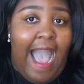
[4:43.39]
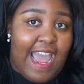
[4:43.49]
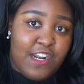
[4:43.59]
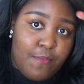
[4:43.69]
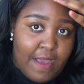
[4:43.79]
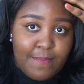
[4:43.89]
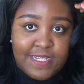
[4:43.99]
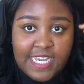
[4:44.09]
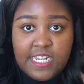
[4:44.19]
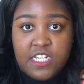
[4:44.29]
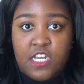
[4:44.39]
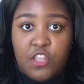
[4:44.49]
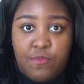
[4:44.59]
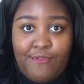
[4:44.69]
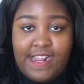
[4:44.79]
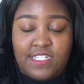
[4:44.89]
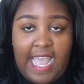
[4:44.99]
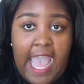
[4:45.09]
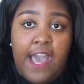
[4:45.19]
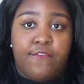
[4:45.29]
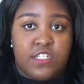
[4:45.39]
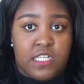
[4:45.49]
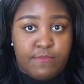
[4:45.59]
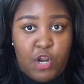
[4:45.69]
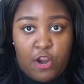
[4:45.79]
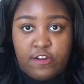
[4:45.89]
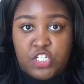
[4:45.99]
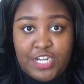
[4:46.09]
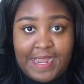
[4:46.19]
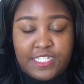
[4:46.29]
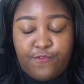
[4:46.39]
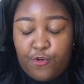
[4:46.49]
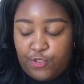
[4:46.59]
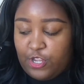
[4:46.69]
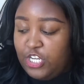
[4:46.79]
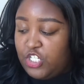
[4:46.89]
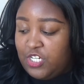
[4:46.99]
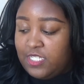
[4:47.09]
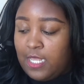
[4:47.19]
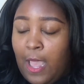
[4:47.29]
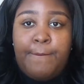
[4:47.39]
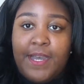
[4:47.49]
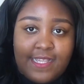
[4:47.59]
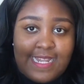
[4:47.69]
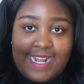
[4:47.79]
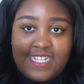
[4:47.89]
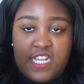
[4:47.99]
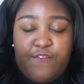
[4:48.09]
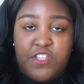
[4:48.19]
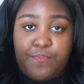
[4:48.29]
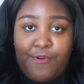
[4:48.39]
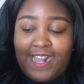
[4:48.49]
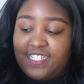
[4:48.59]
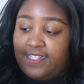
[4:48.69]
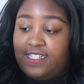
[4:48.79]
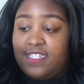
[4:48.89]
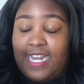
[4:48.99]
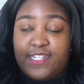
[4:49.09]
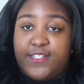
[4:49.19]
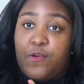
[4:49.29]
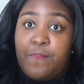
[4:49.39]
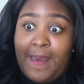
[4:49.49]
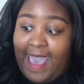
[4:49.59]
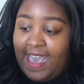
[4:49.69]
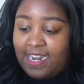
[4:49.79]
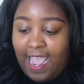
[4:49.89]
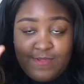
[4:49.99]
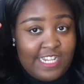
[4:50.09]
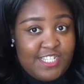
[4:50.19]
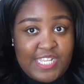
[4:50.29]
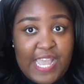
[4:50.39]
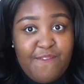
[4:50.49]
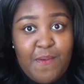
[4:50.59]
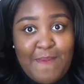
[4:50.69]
I know Maybelline and other brands have some darker shades for their cushions, but like I said, for the price, this is not so bad. Let's see if it